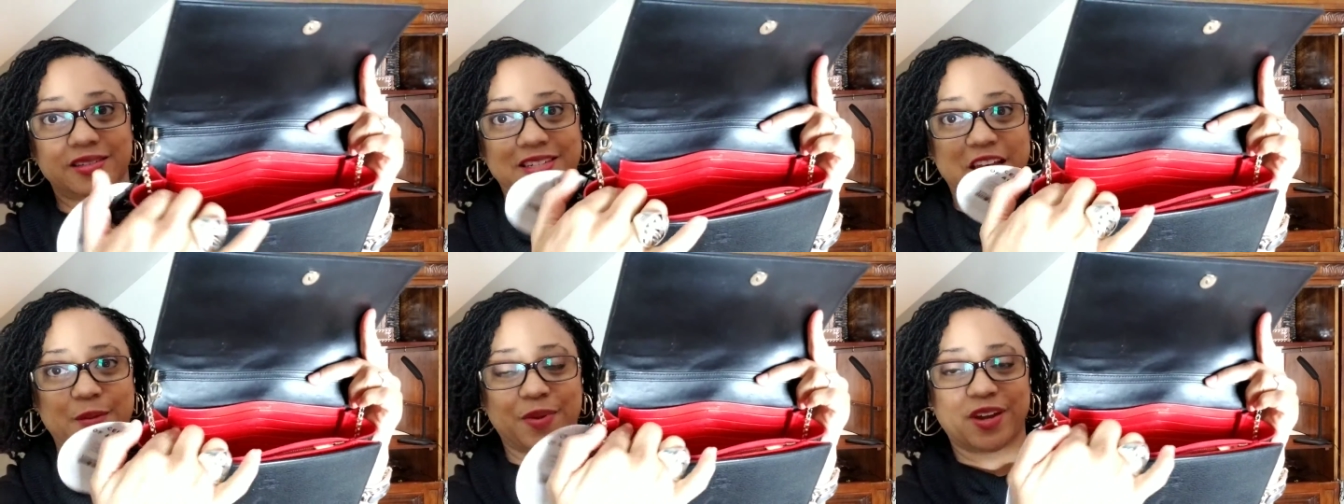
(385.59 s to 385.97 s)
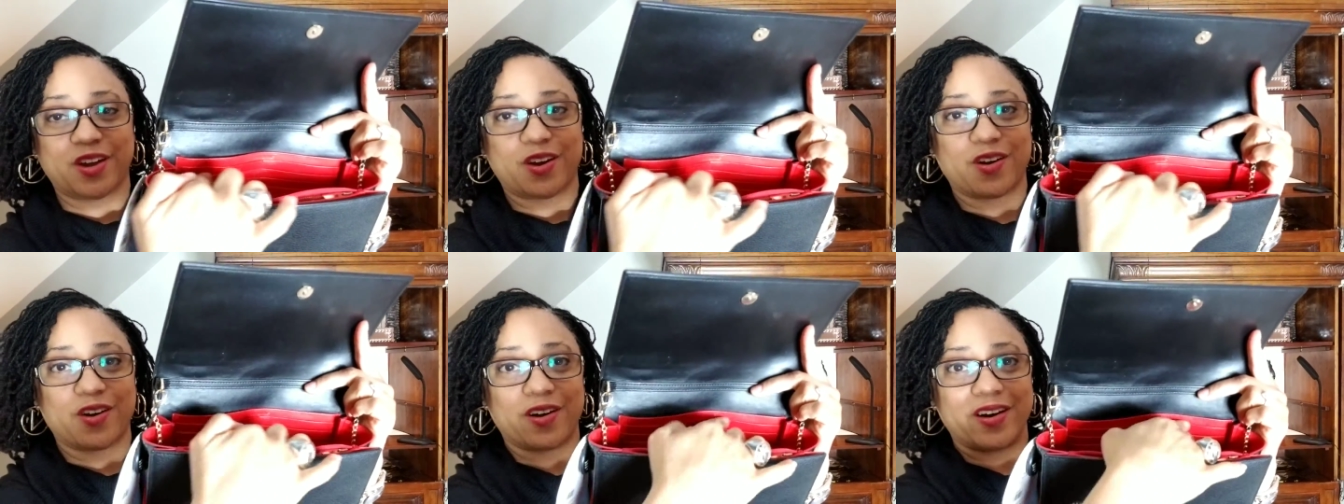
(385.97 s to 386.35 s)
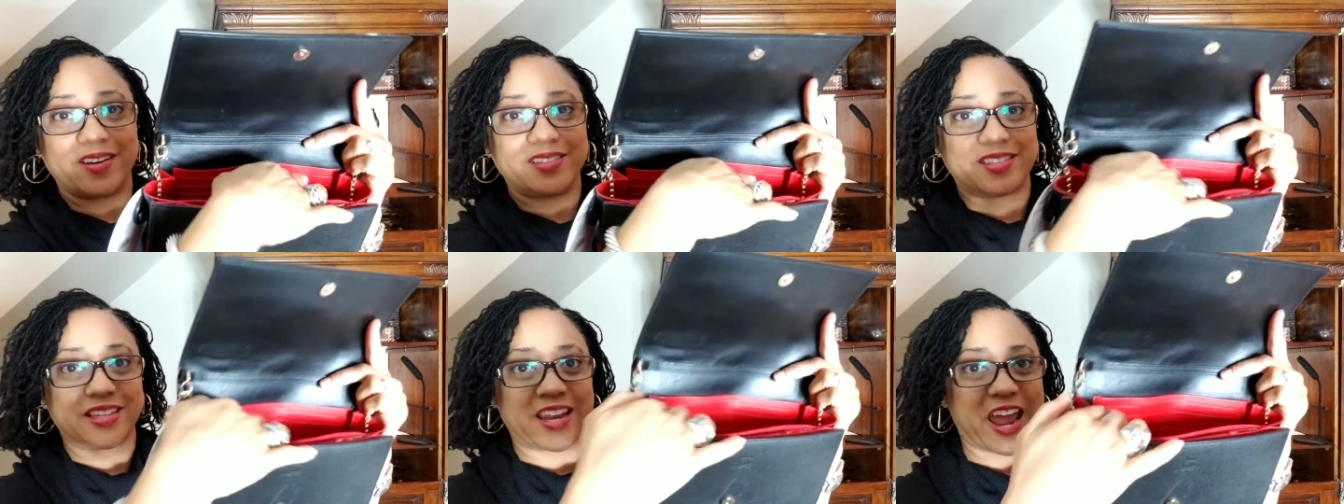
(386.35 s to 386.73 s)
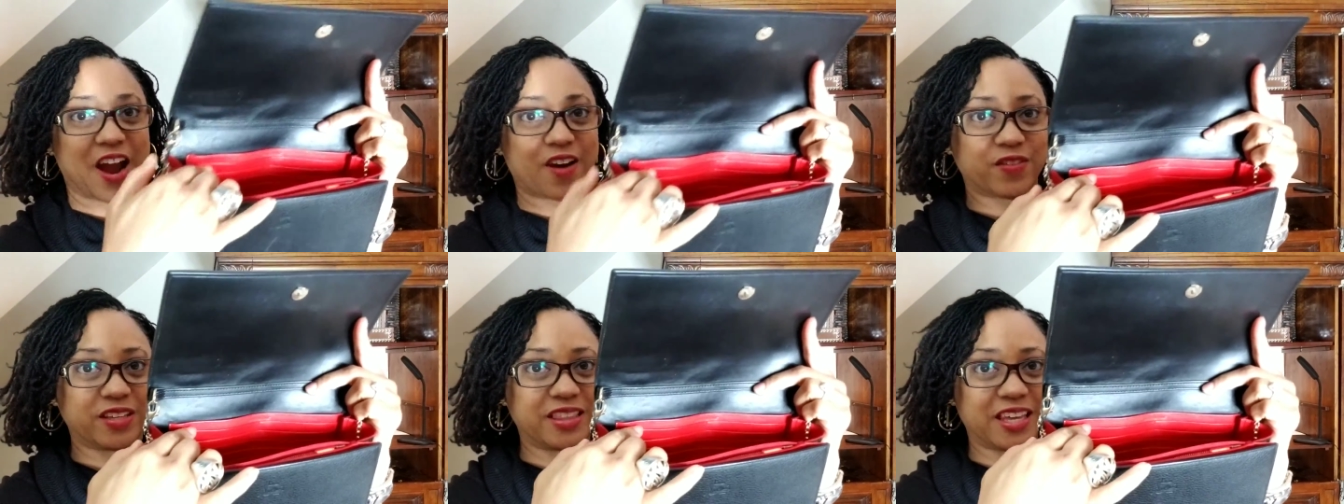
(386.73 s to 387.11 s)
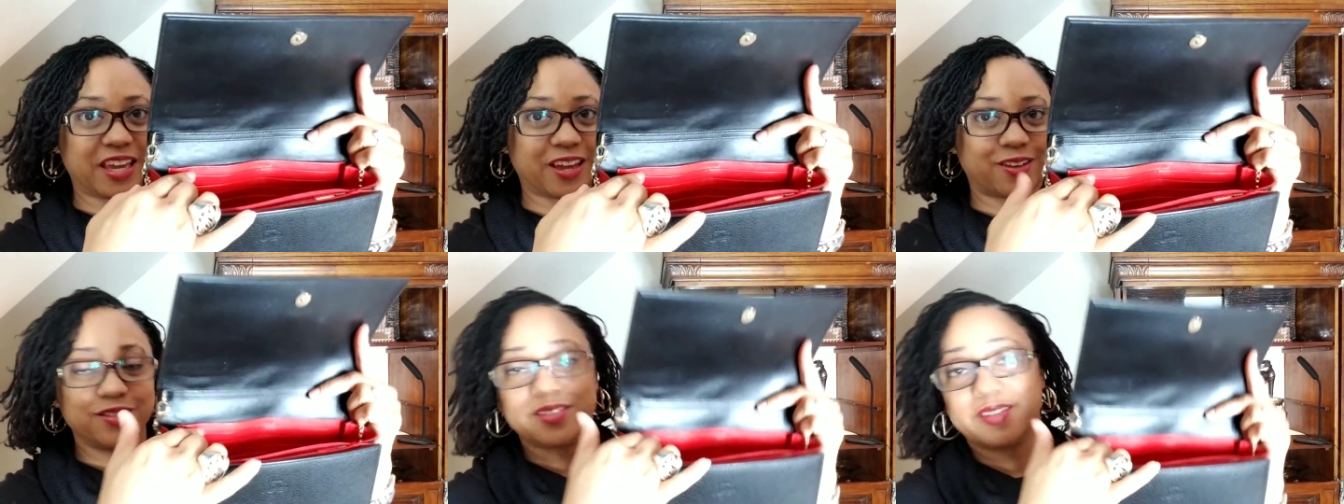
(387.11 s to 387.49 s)
debit cards, and
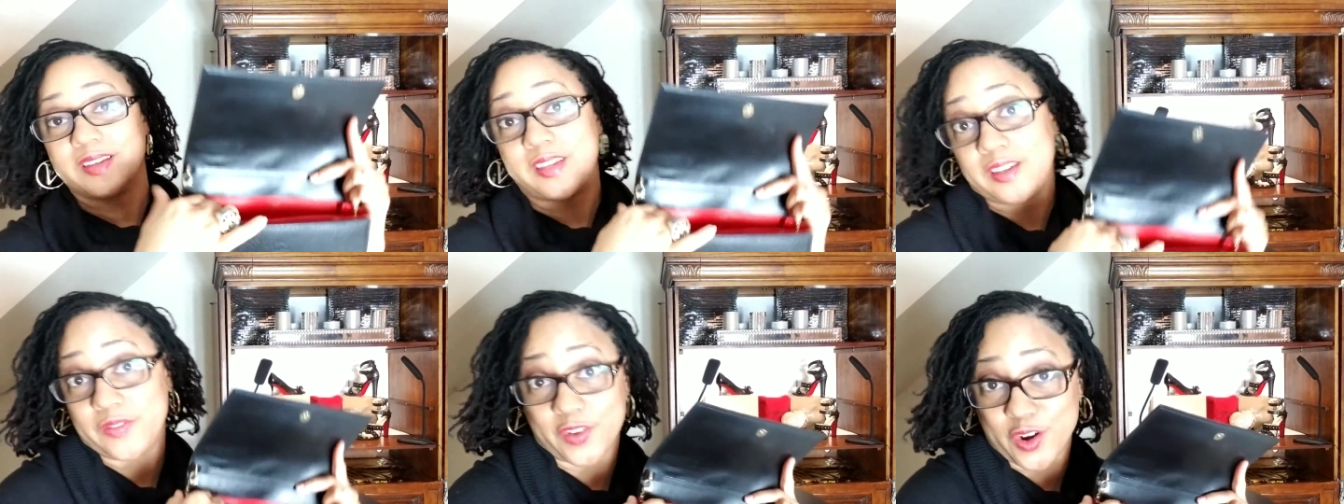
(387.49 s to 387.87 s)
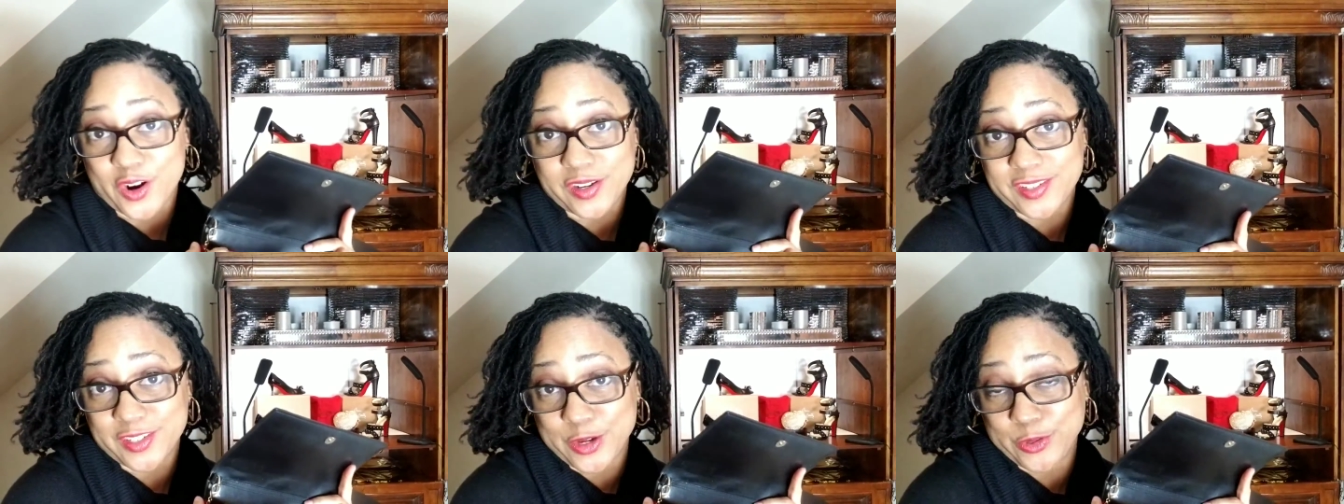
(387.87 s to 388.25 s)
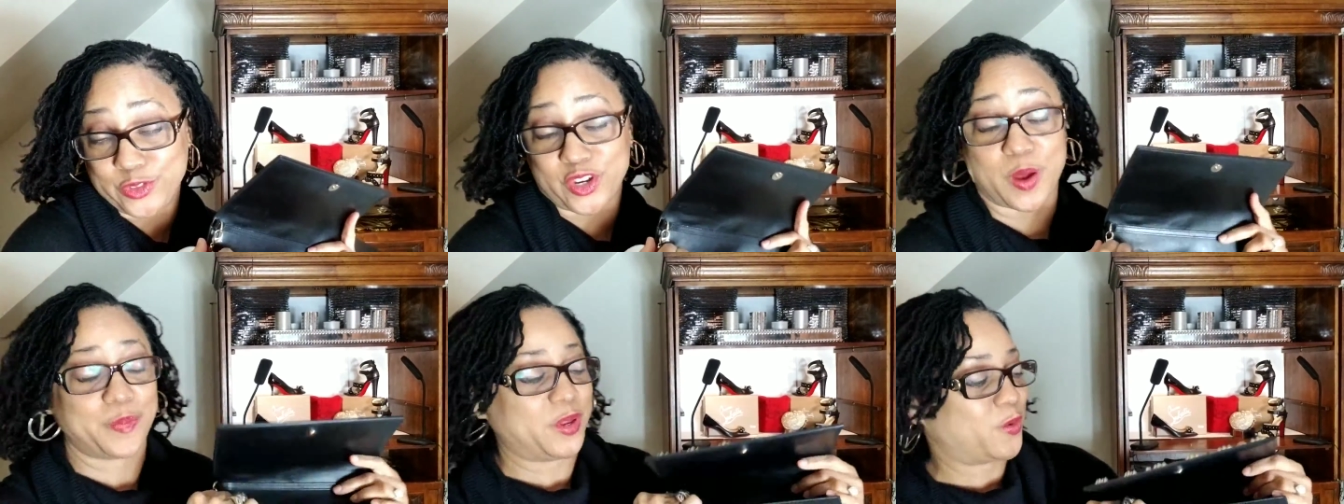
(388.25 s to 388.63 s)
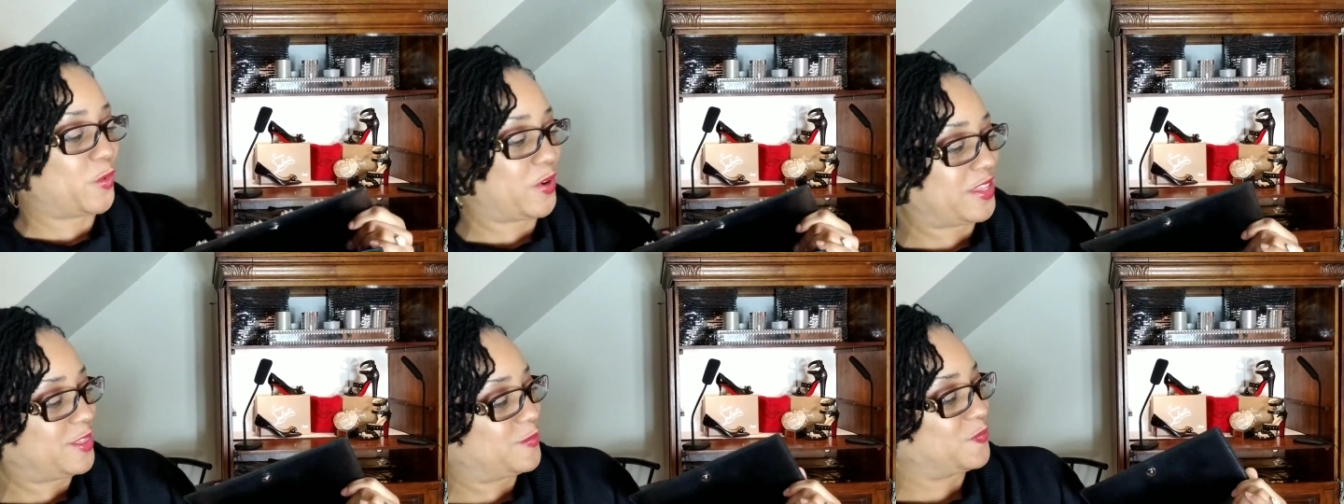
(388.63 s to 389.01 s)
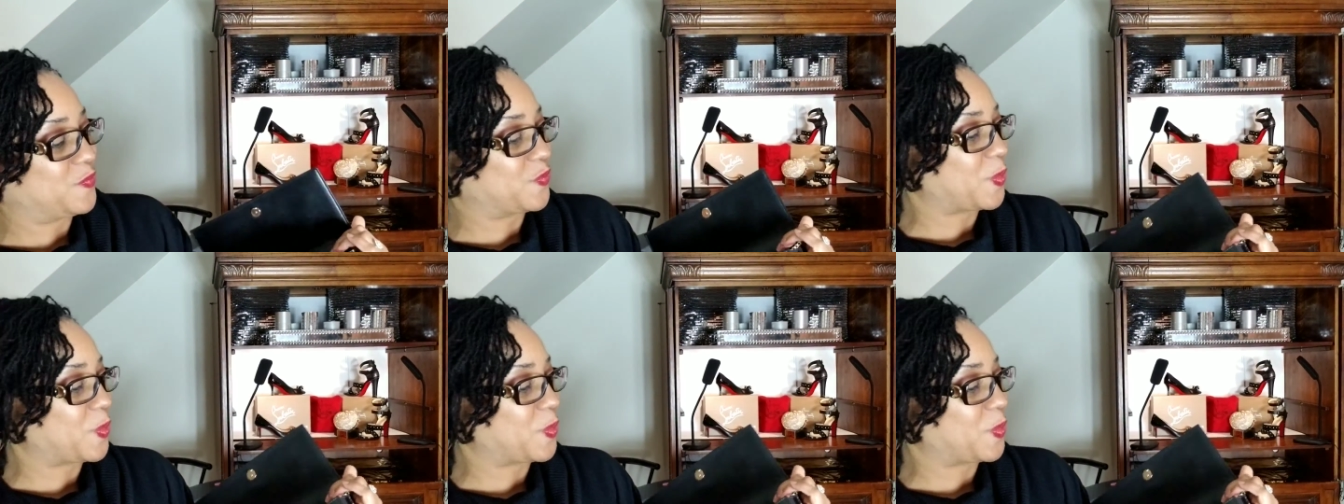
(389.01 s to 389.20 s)
everything else, gift cards you're shopping with.